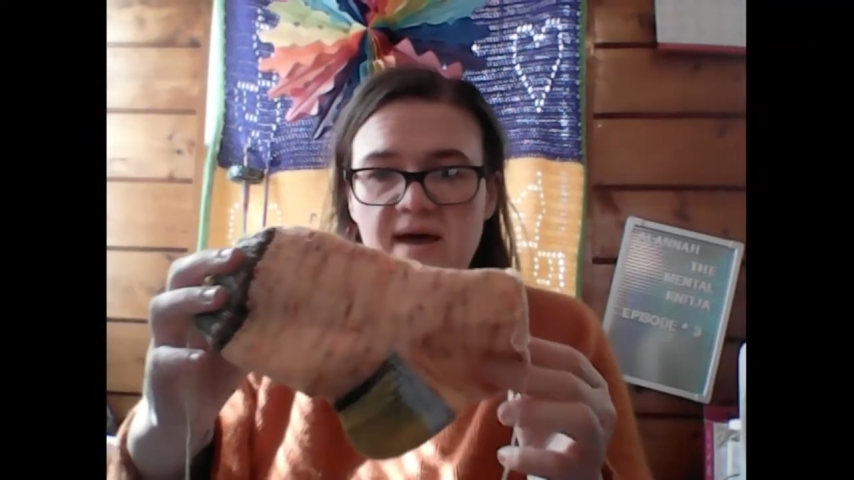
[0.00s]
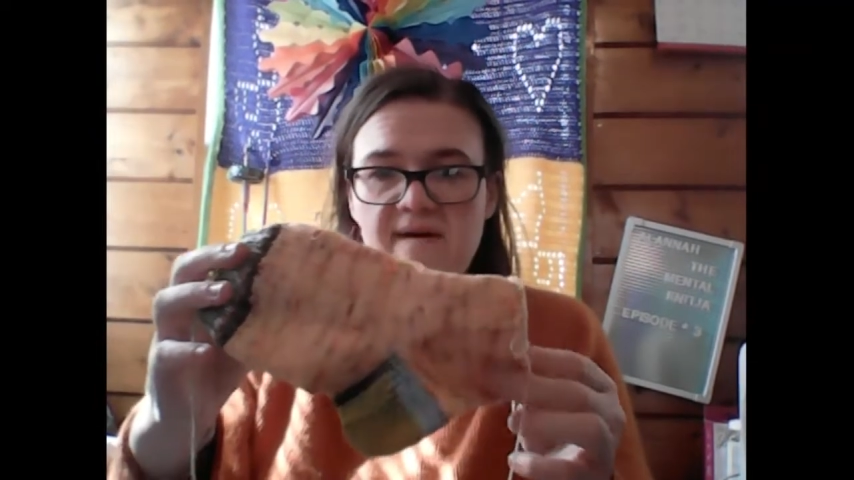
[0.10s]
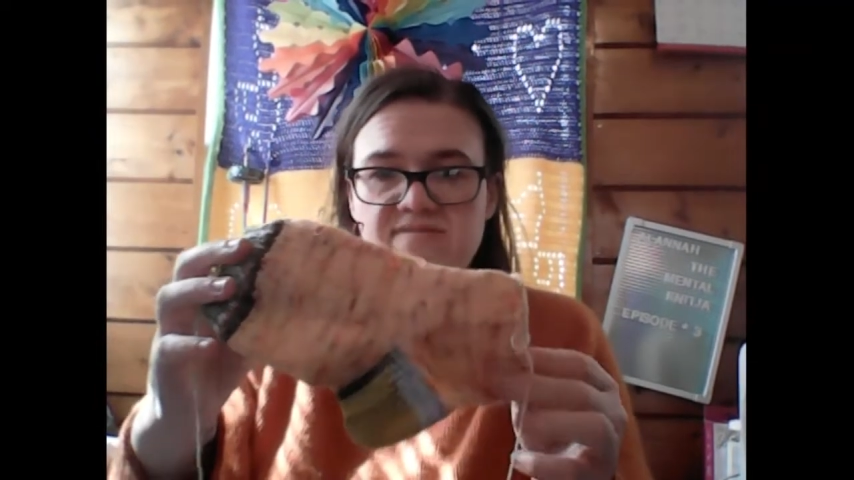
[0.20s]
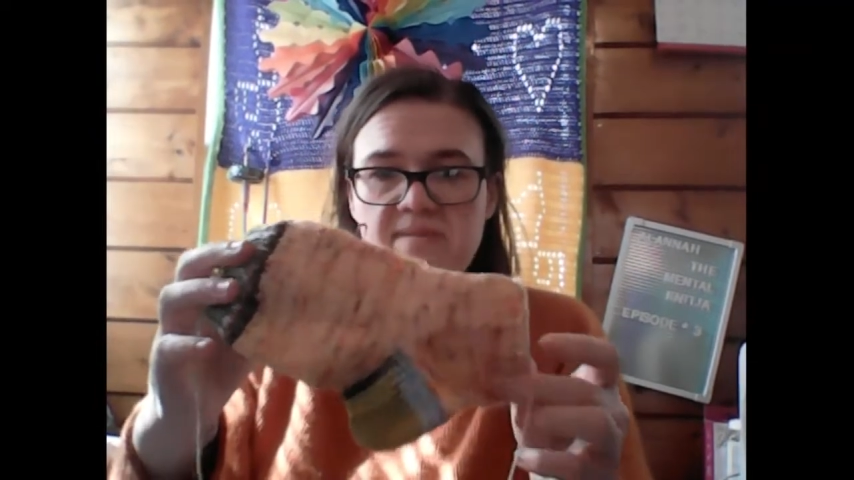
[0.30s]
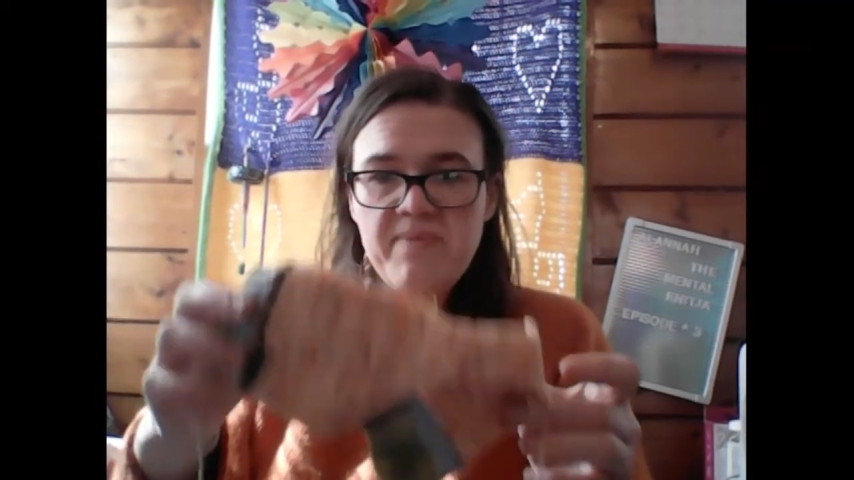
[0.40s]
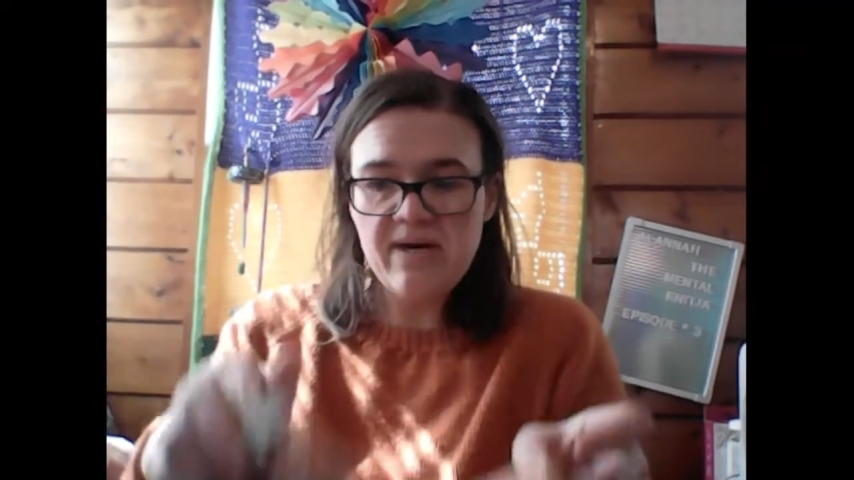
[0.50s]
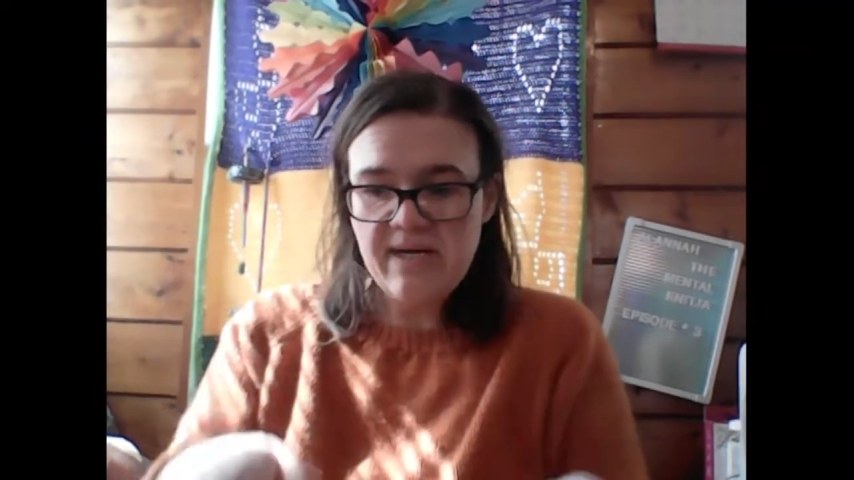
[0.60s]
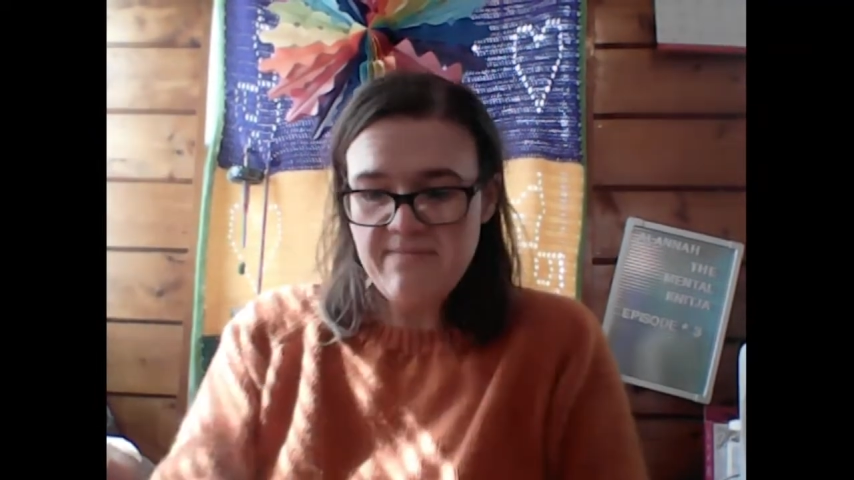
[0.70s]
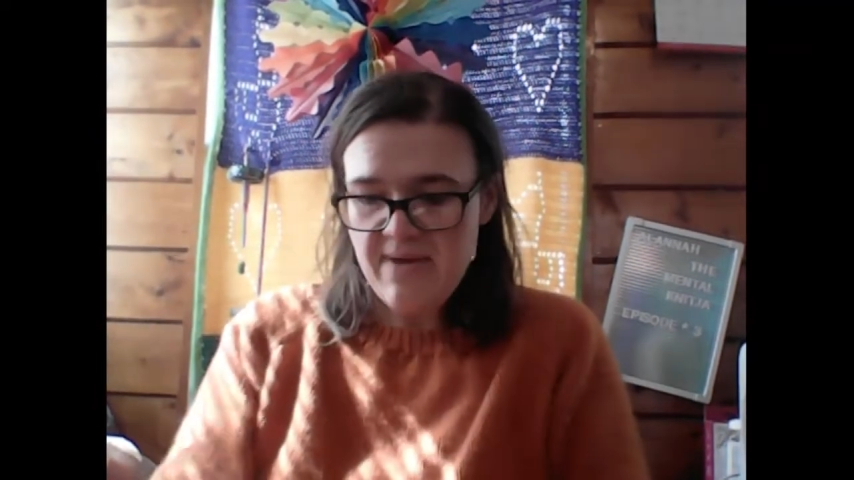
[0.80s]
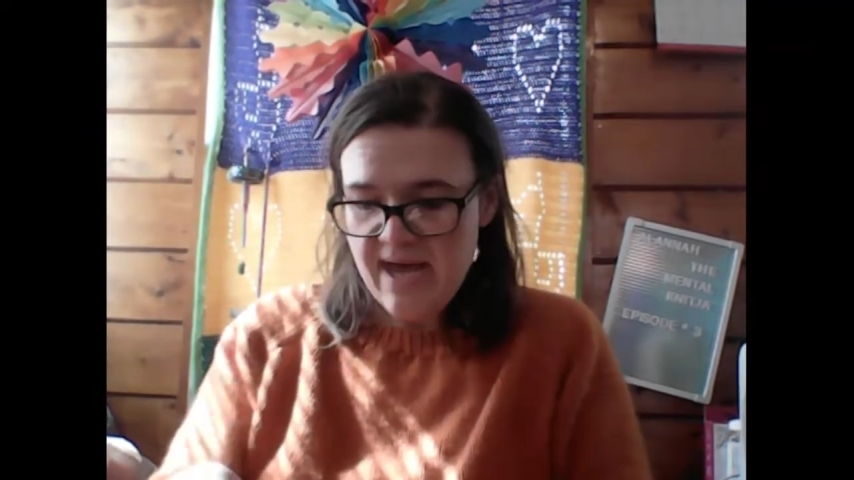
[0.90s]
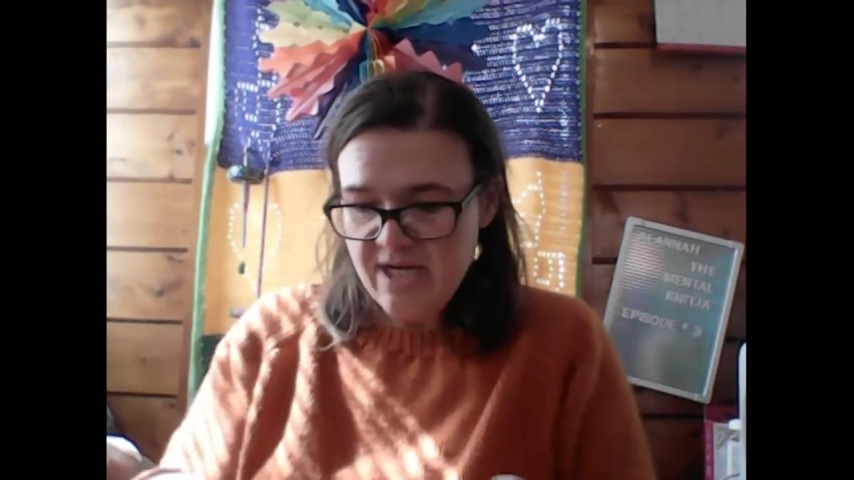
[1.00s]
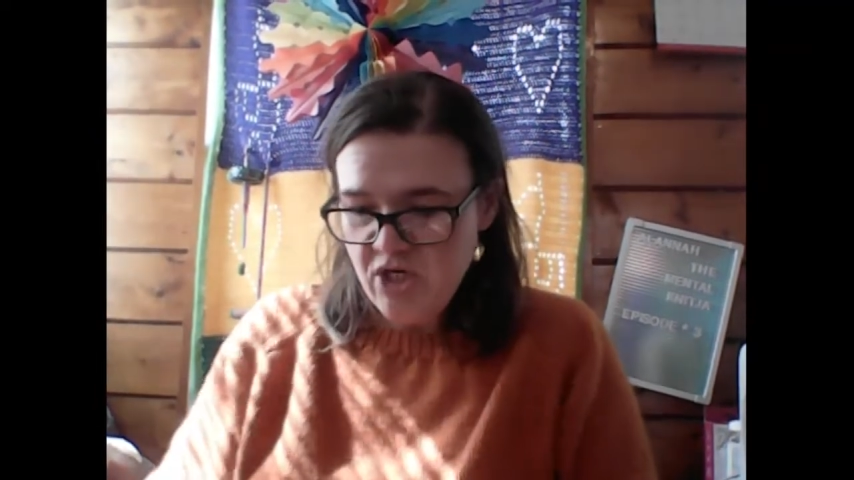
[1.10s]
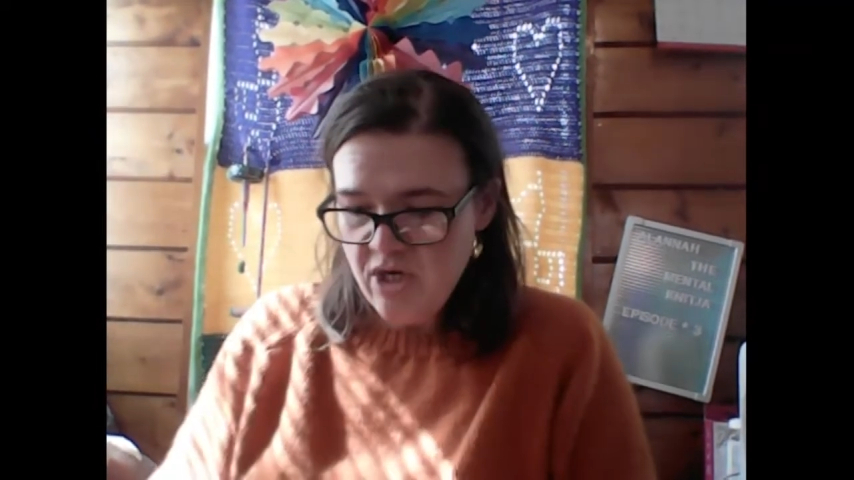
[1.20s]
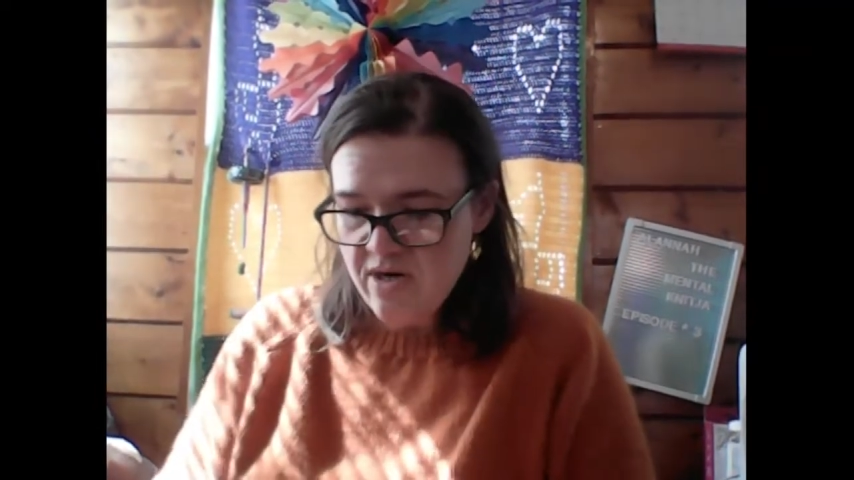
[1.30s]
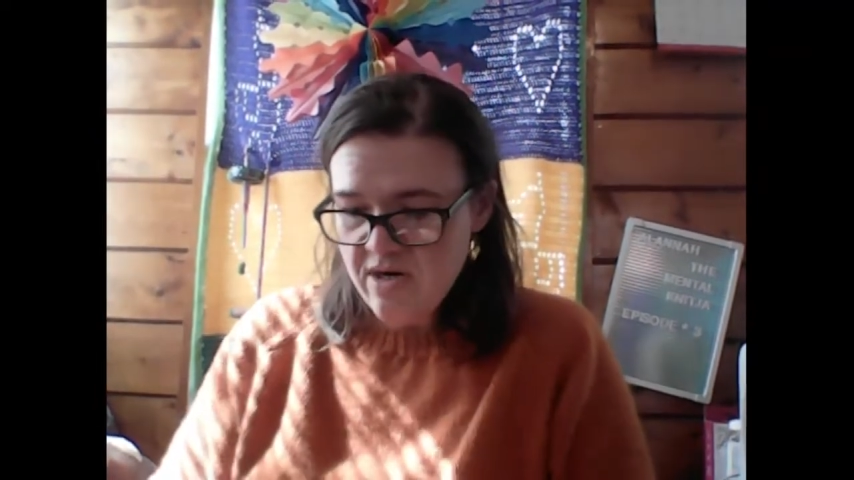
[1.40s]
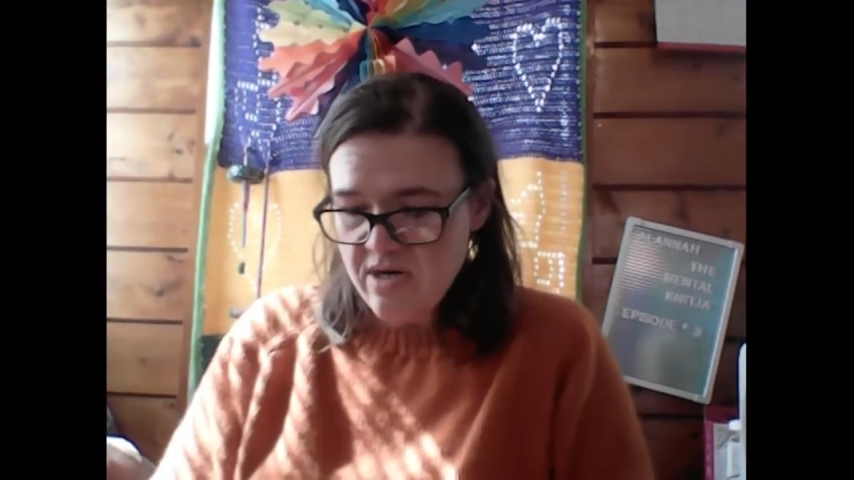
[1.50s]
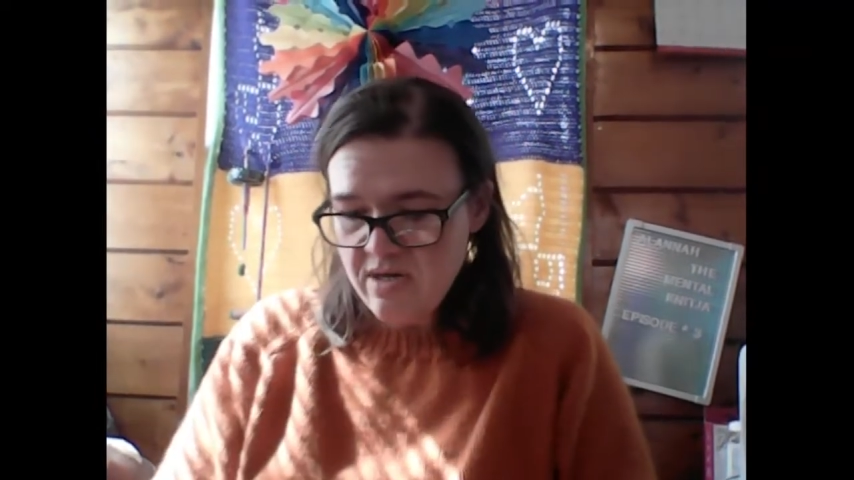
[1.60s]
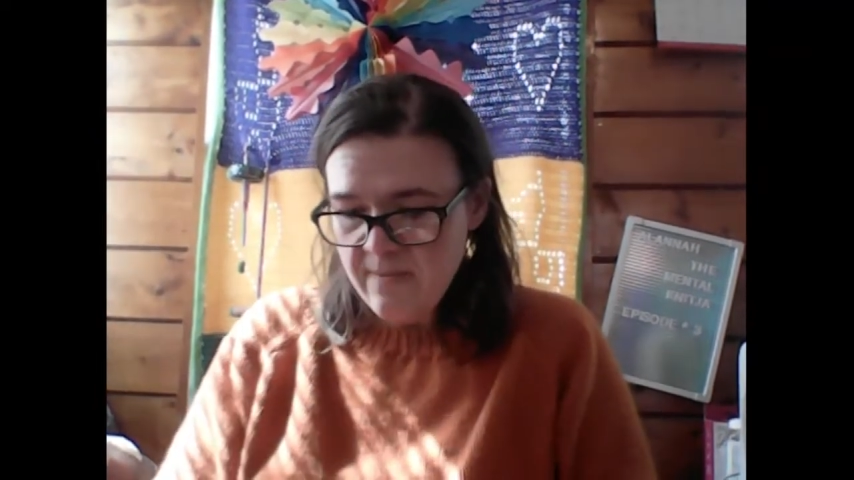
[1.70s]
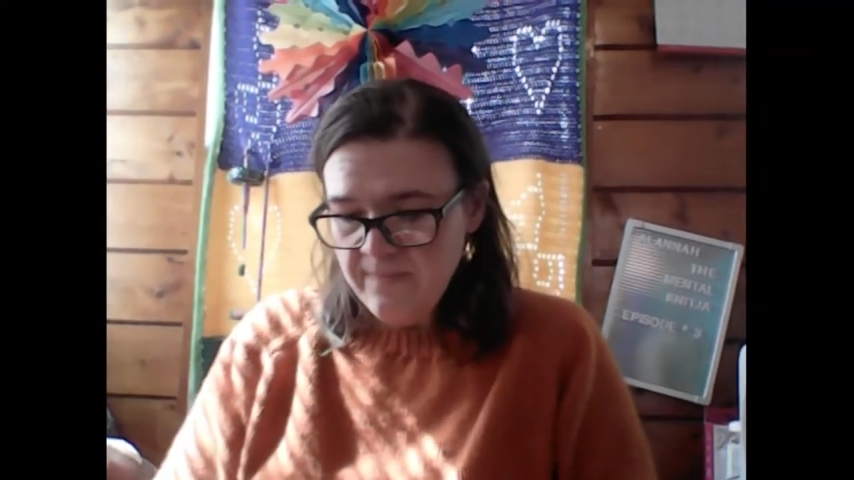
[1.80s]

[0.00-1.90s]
of the pumpkin patch yarn.